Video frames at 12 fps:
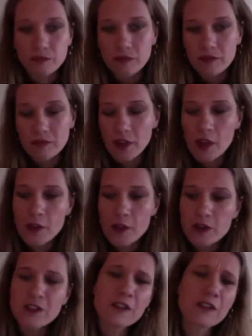And those
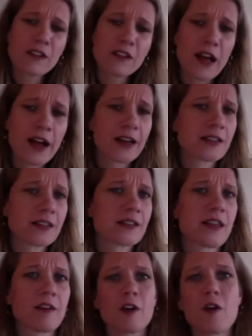are the clients that
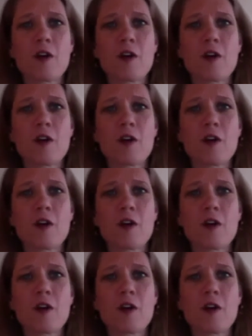require